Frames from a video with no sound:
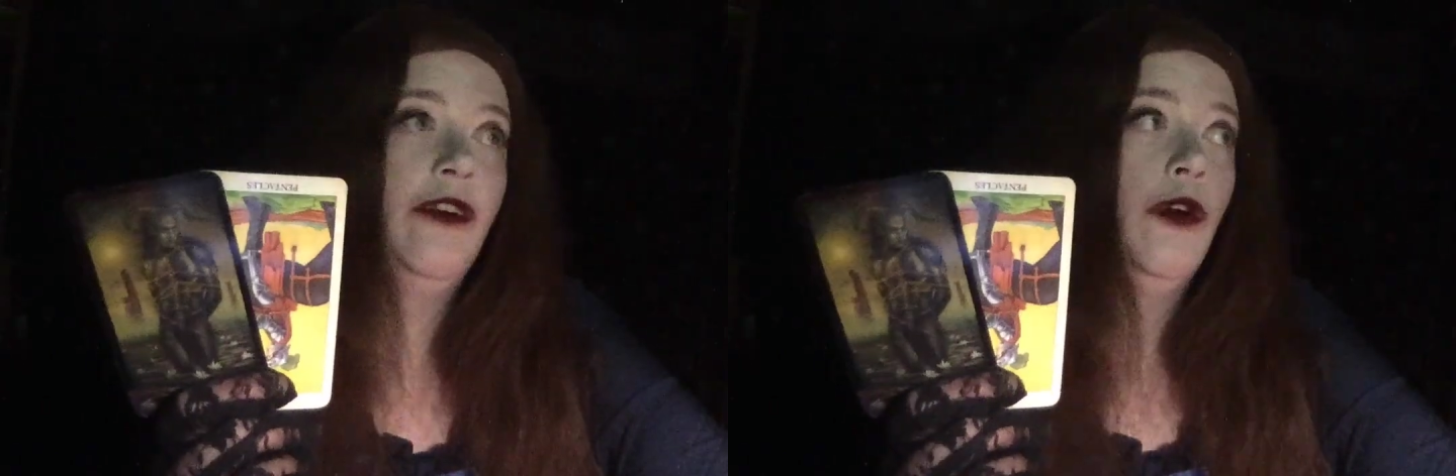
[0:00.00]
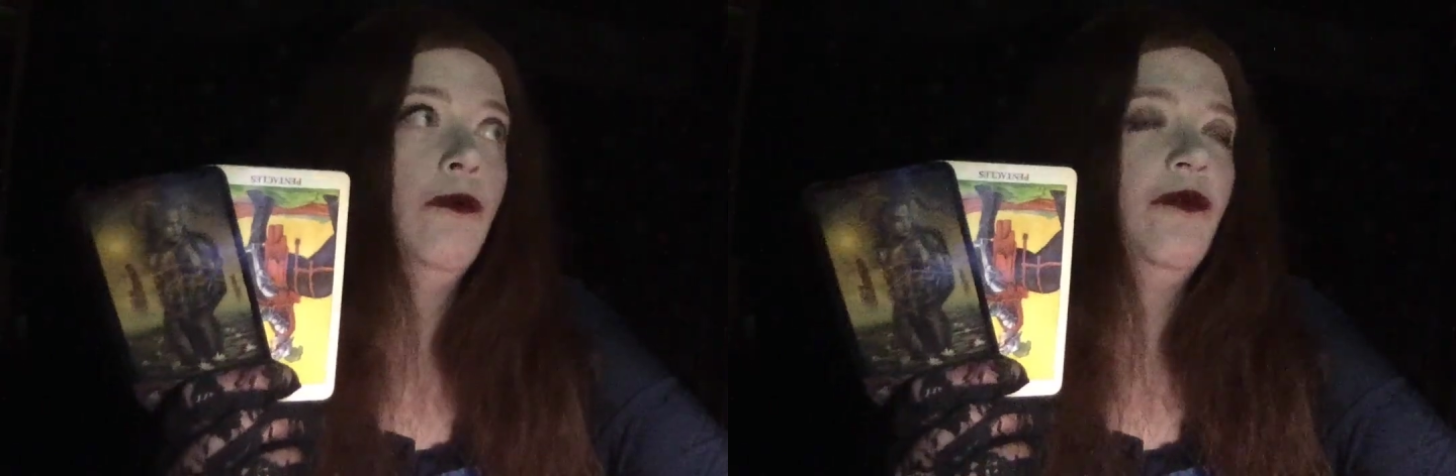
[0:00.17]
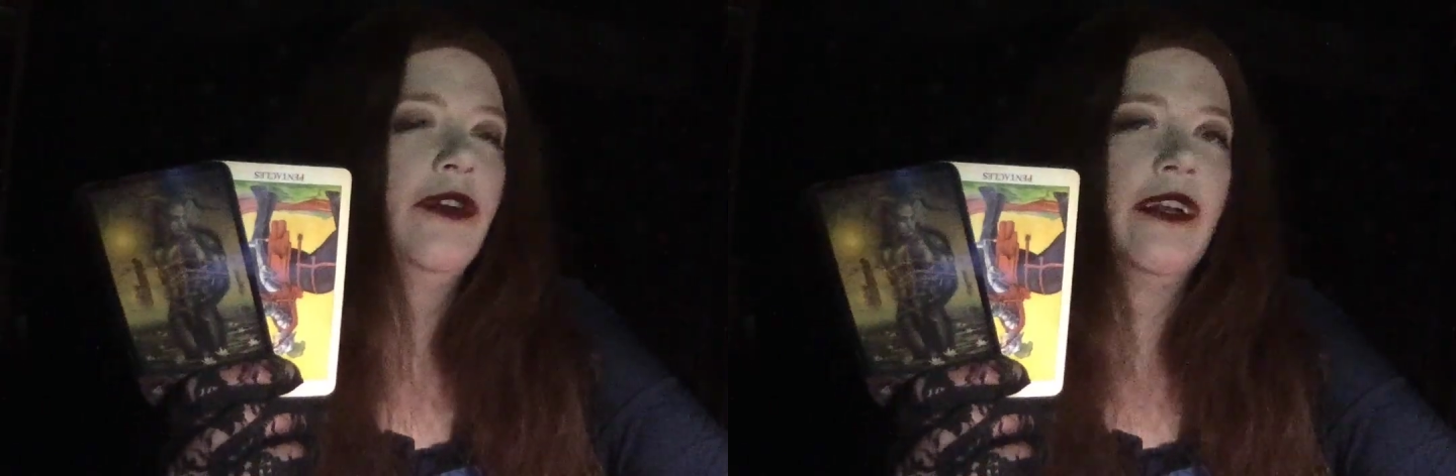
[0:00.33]

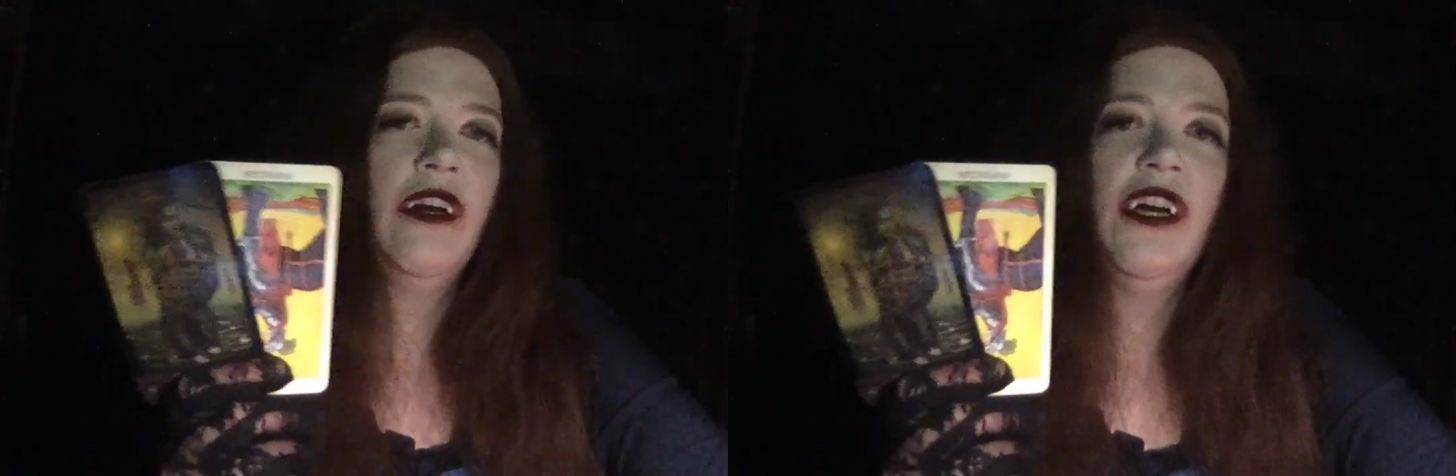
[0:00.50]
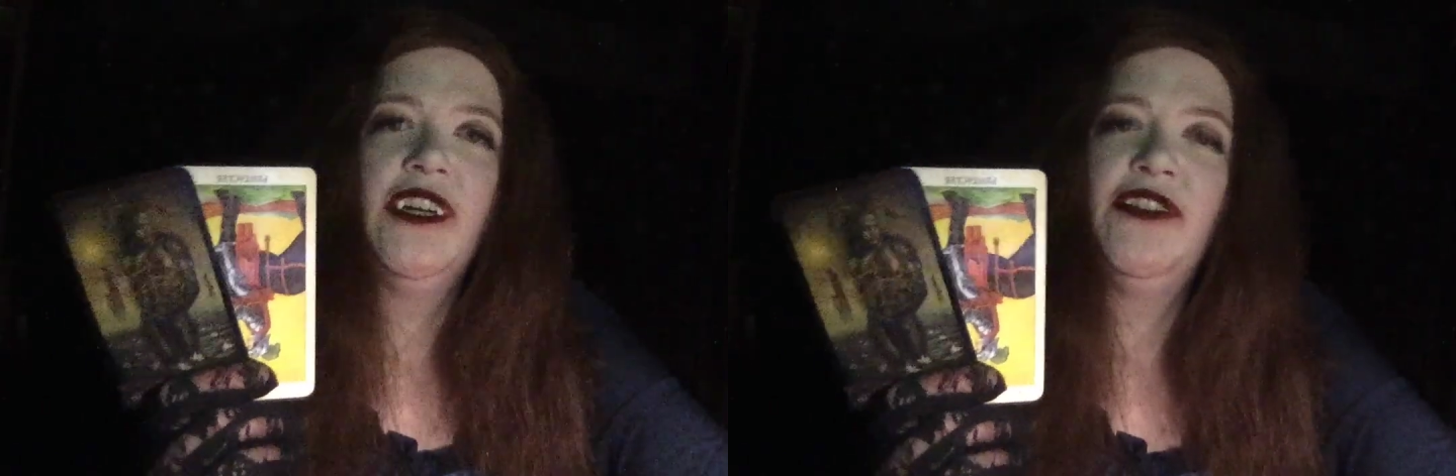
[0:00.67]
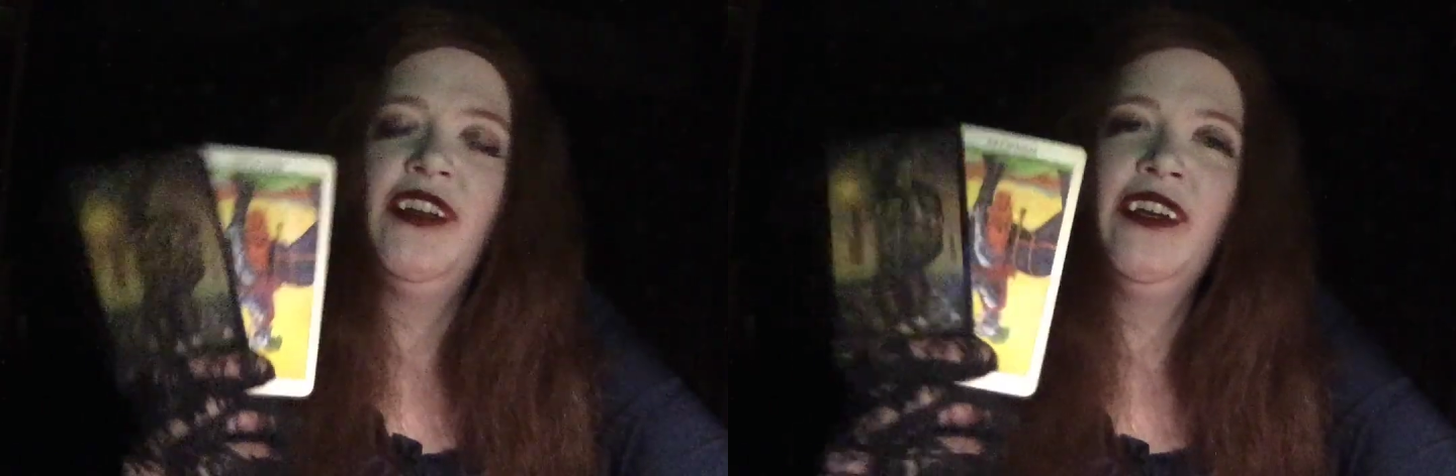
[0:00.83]
Hopefully
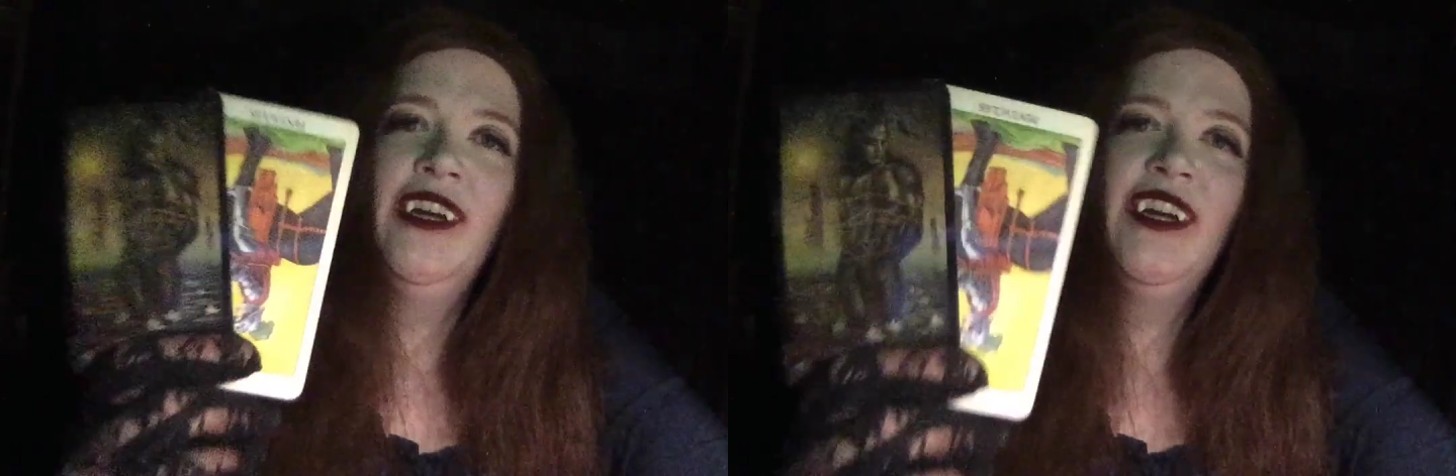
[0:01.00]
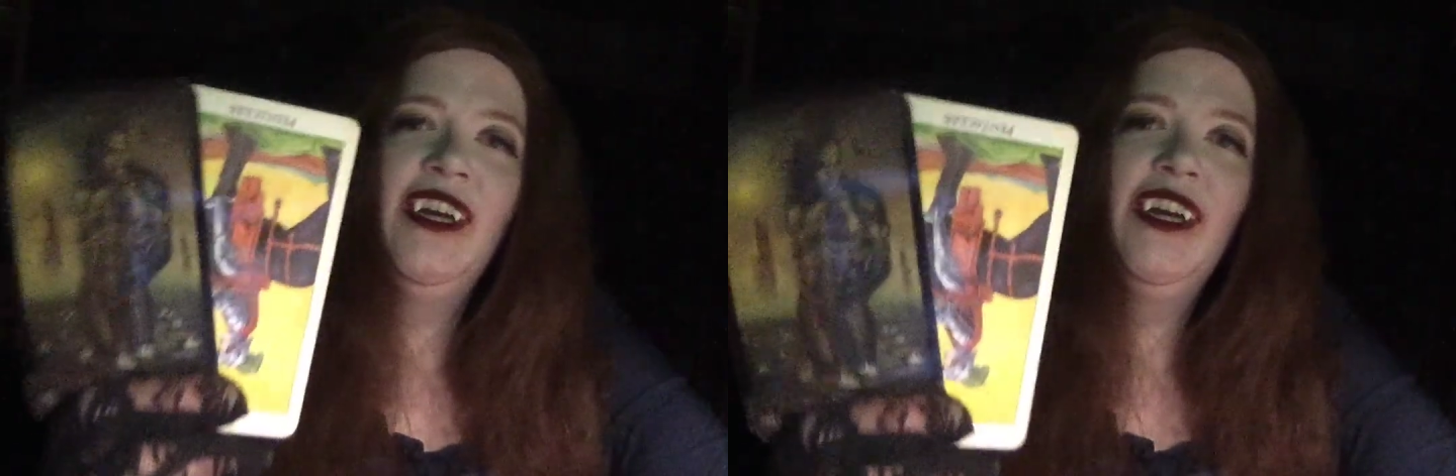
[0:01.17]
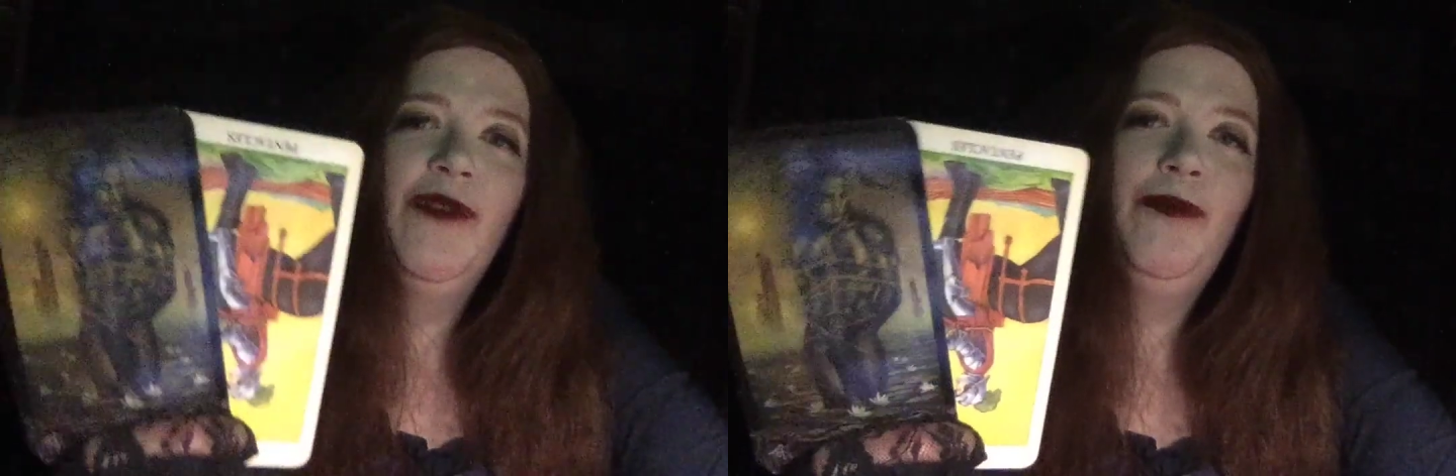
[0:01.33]
not.
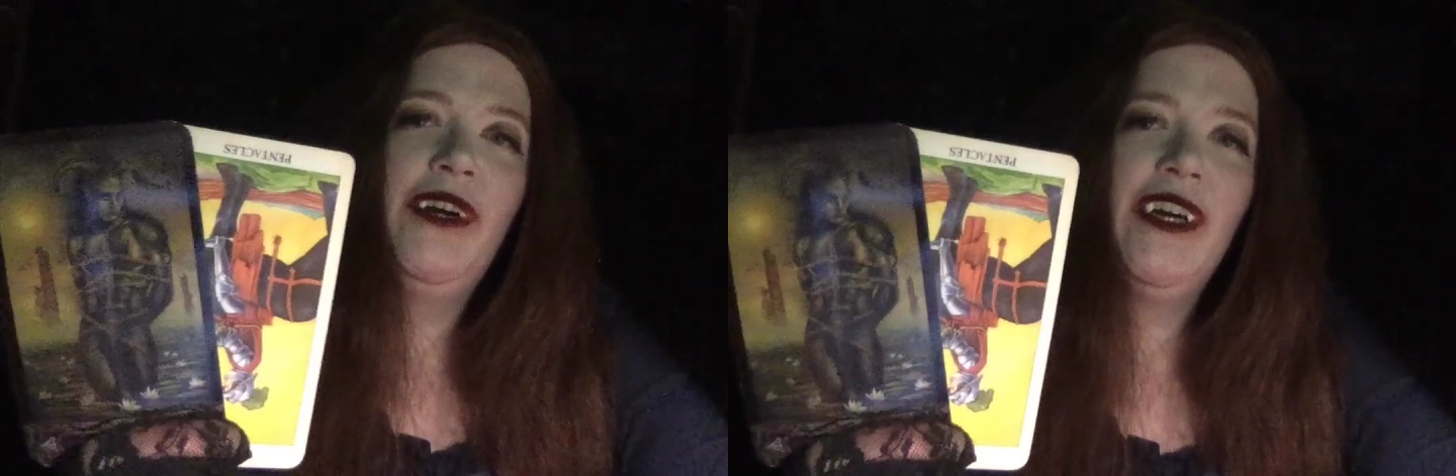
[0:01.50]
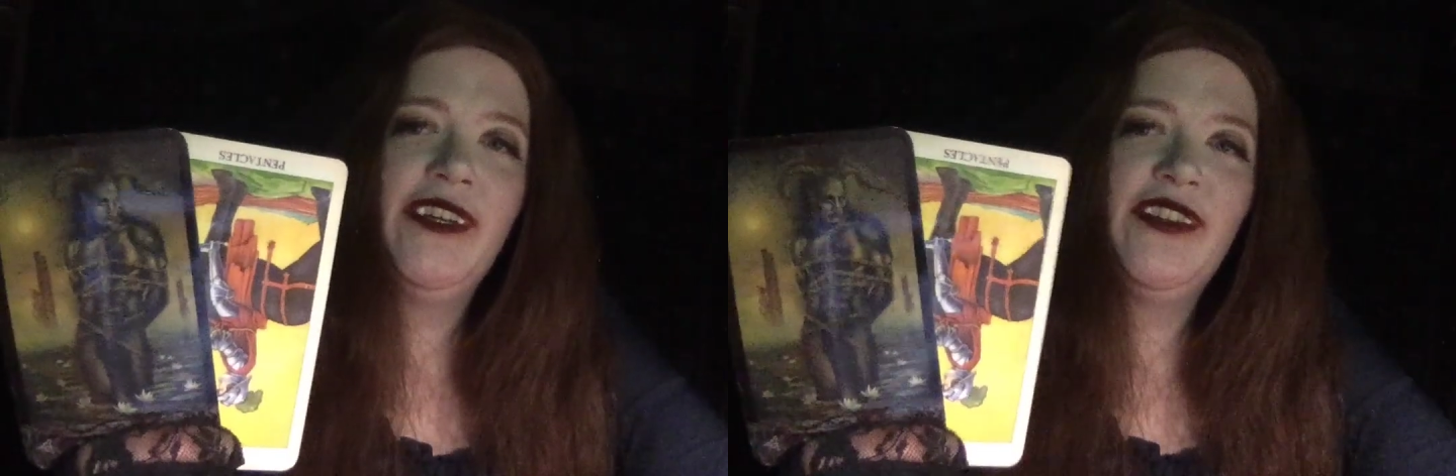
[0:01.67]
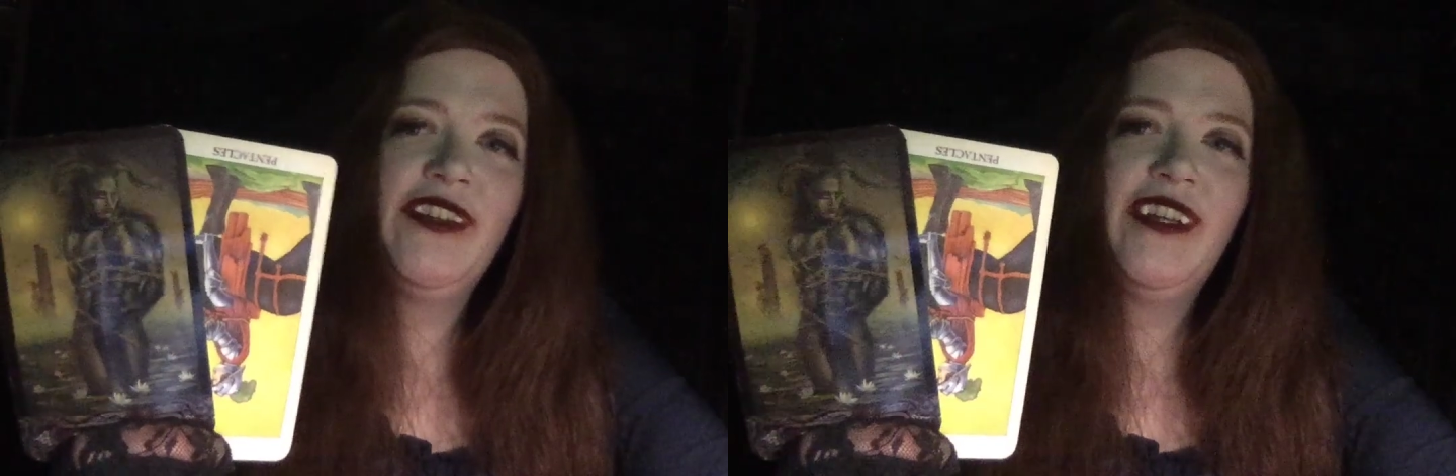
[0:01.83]
But
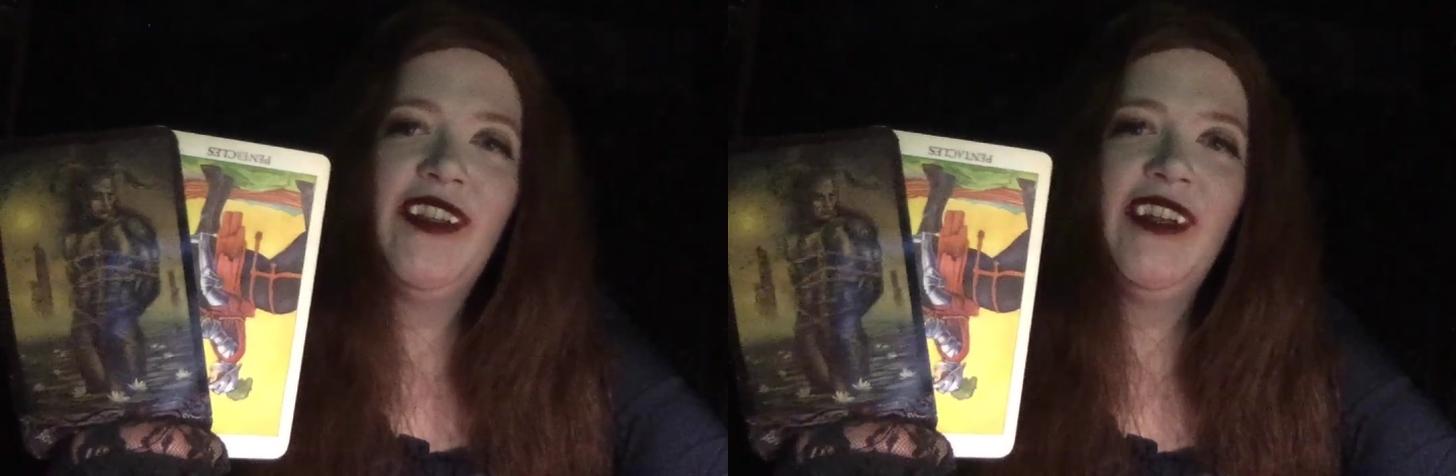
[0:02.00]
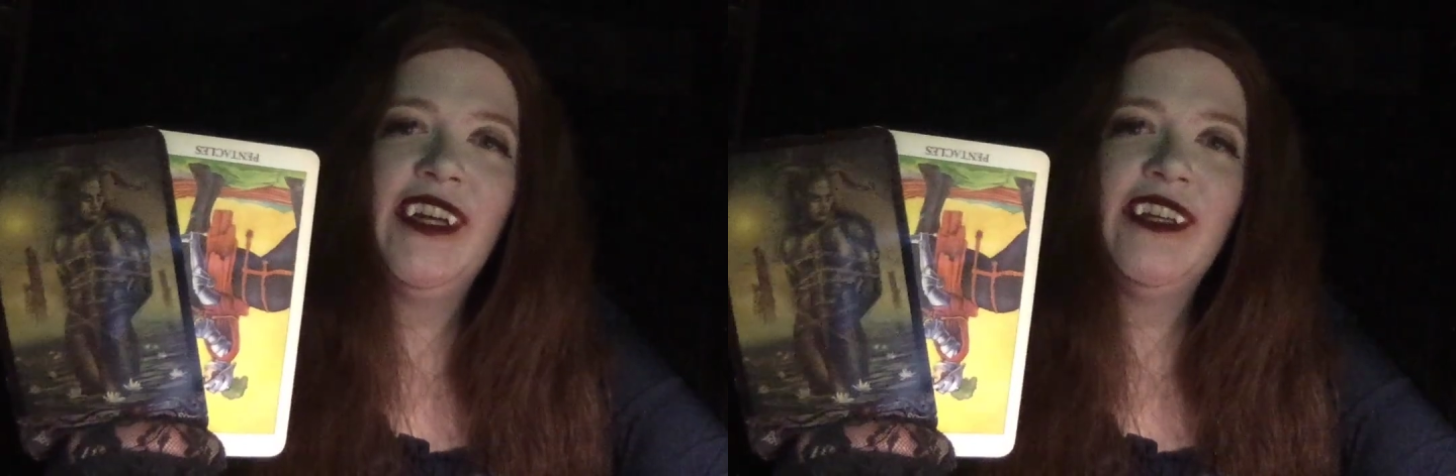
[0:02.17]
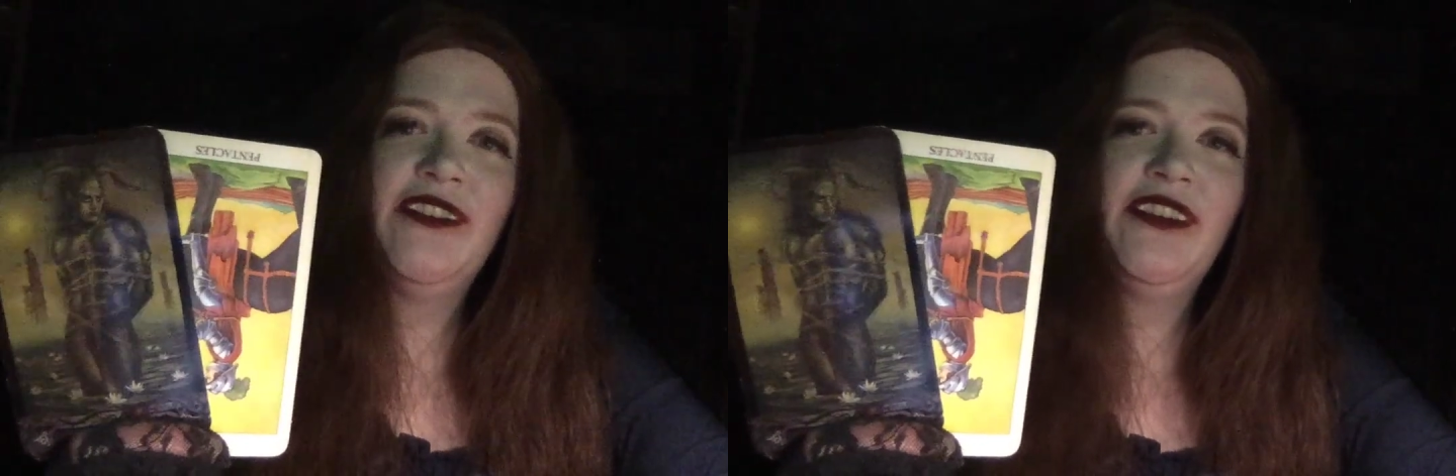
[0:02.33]
the thing is,